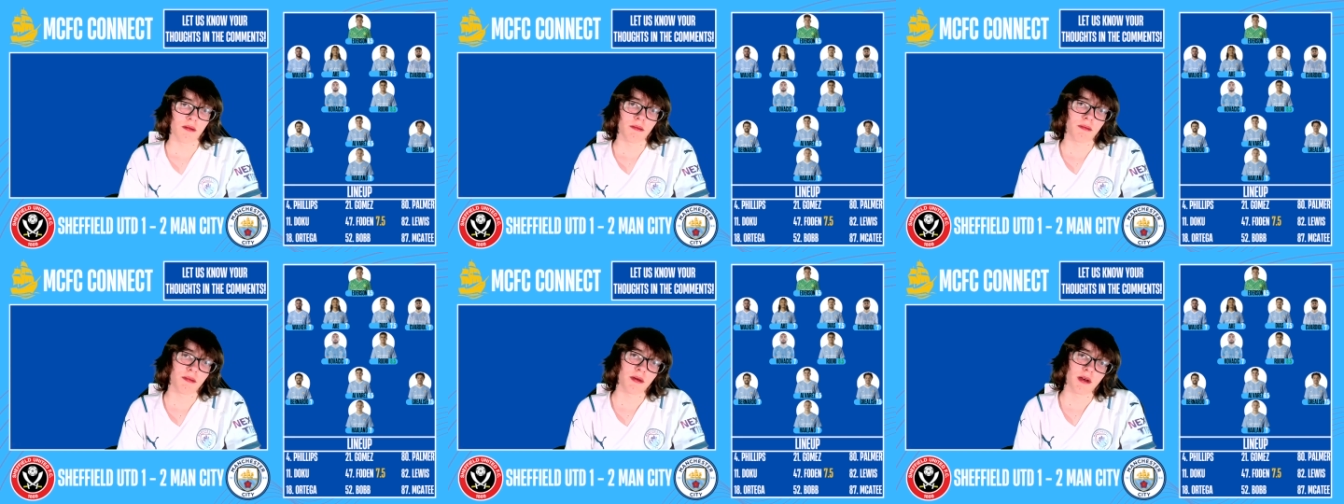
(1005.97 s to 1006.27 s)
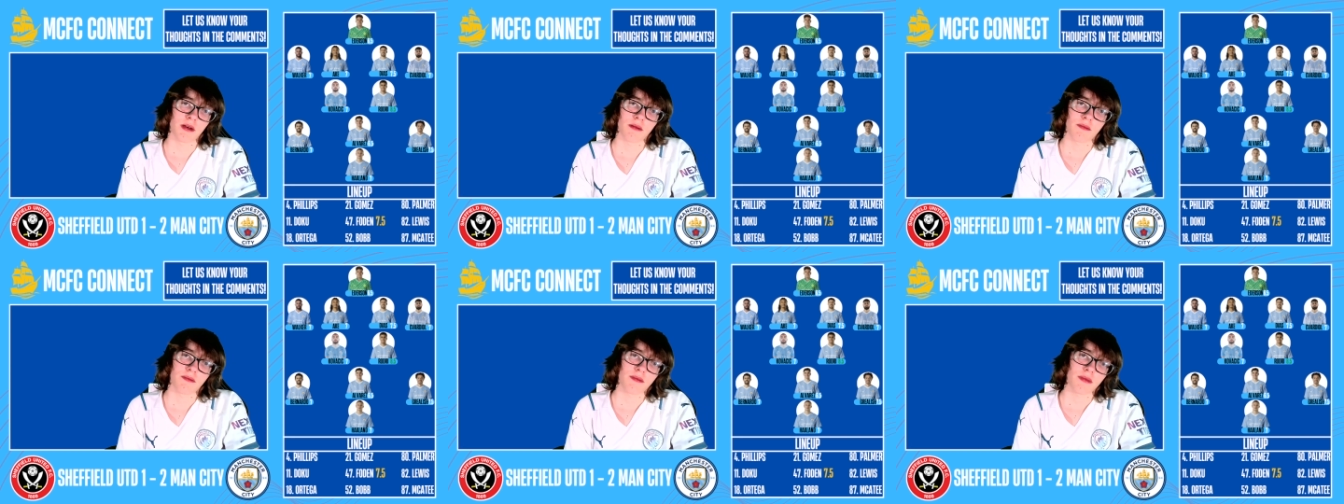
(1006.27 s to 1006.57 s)

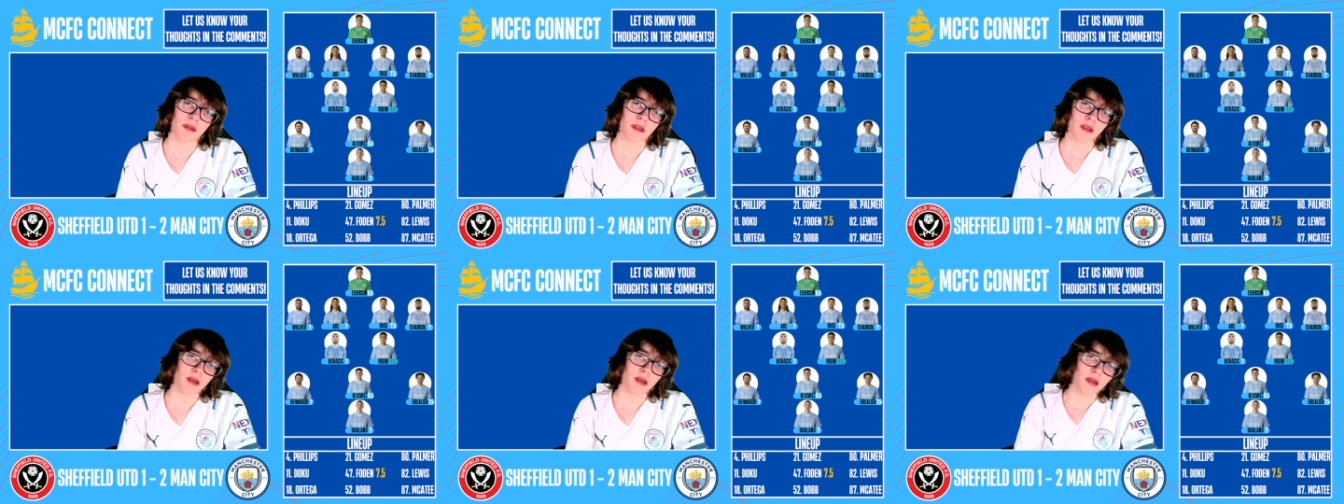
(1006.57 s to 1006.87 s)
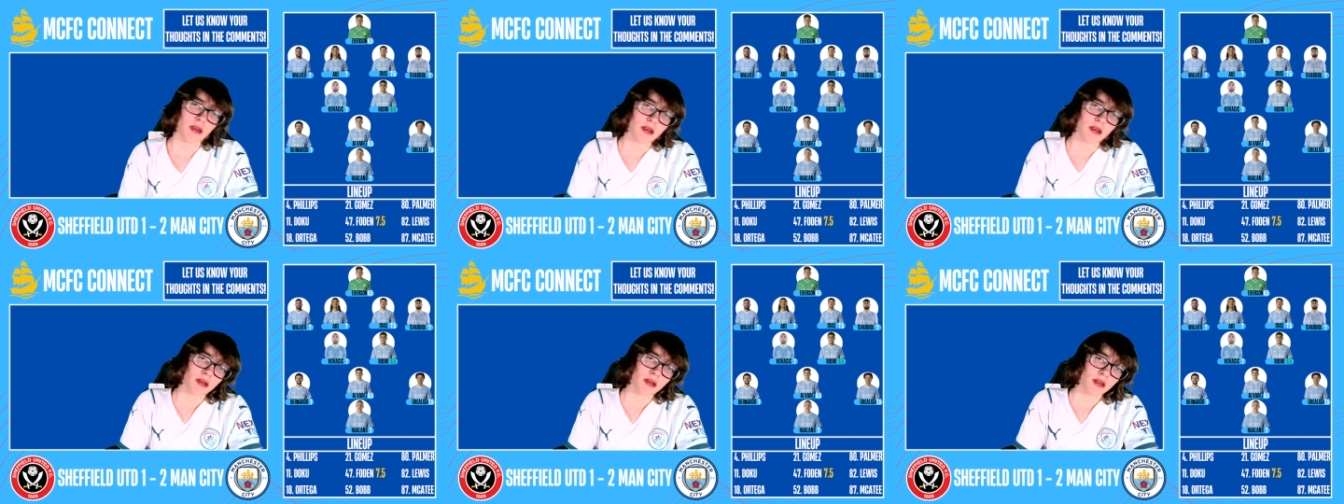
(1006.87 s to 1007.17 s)
But,
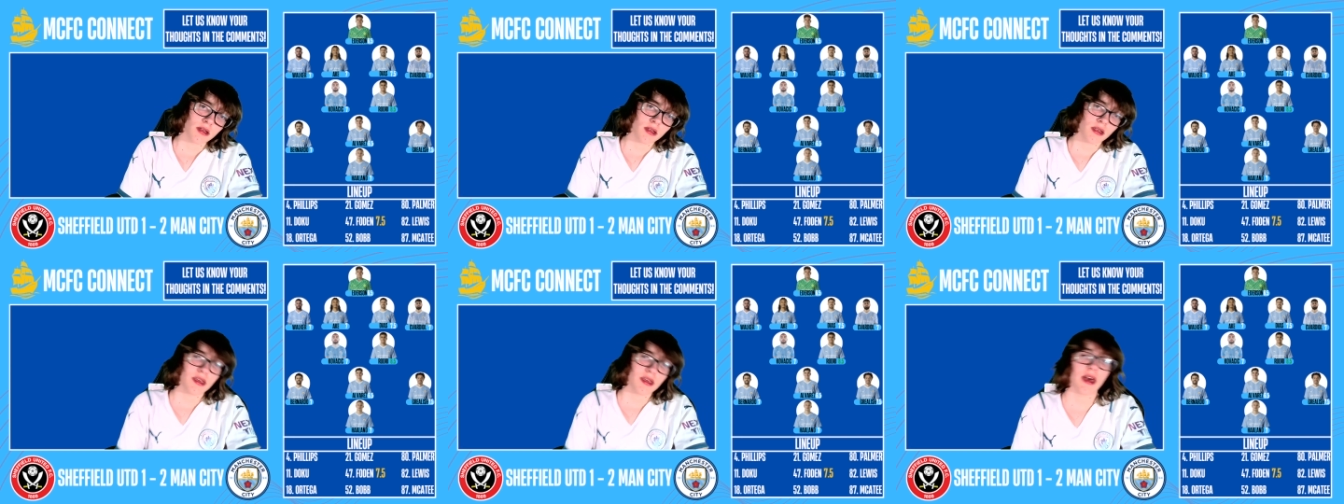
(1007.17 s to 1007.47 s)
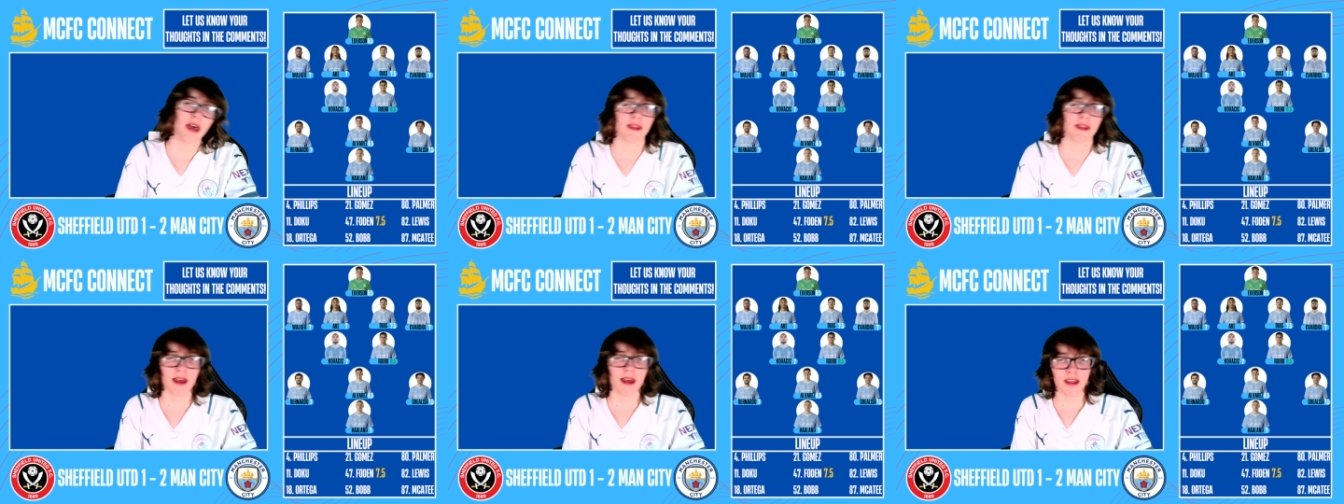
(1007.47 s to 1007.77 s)

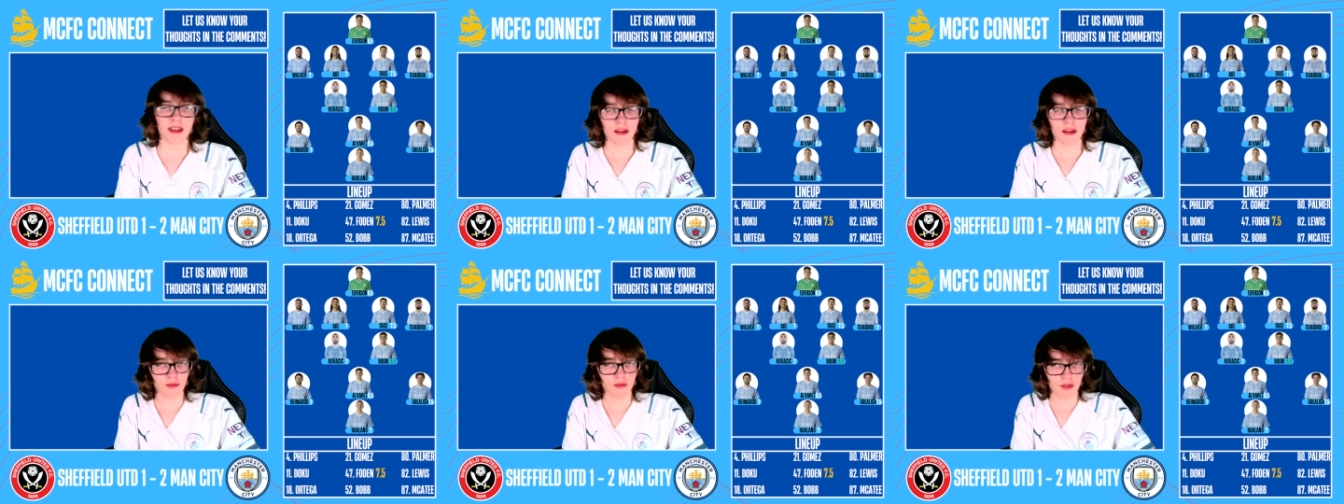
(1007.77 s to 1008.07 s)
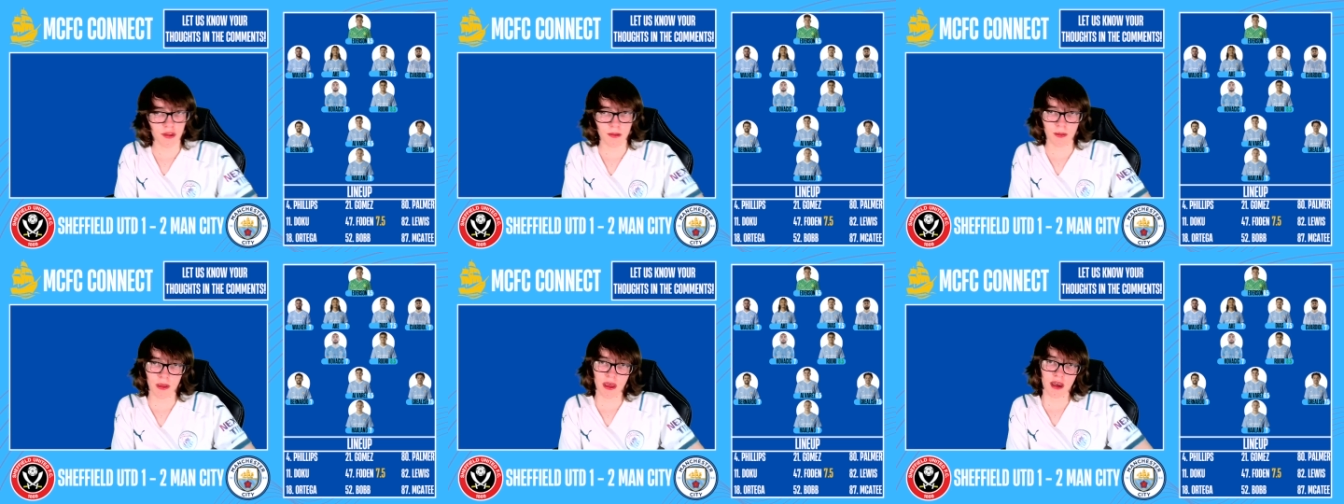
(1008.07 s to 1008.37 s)
yeah, that's it for
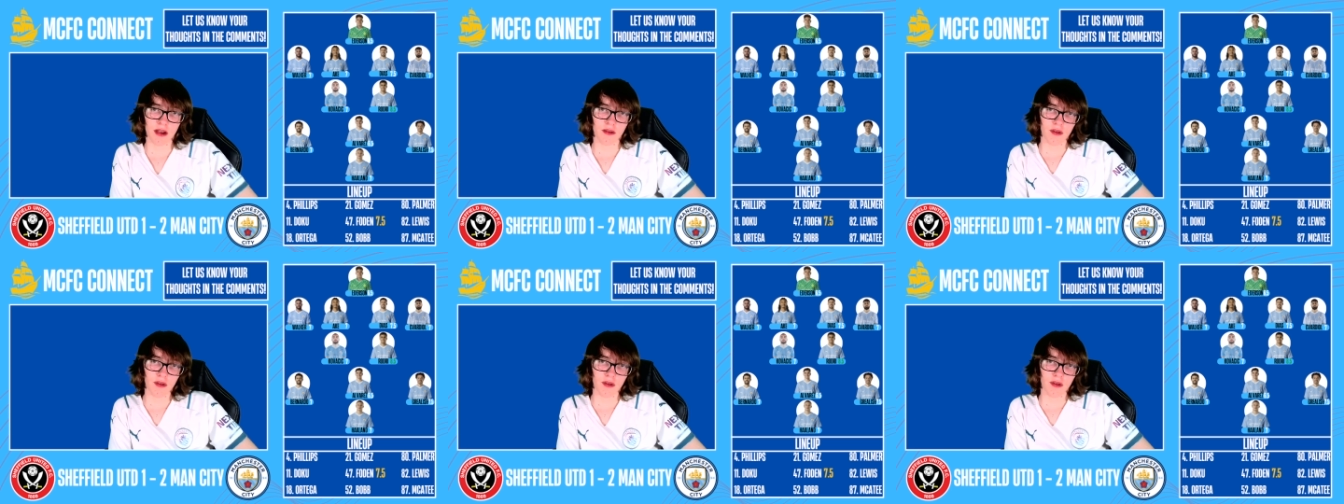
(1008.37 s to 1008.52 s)
the player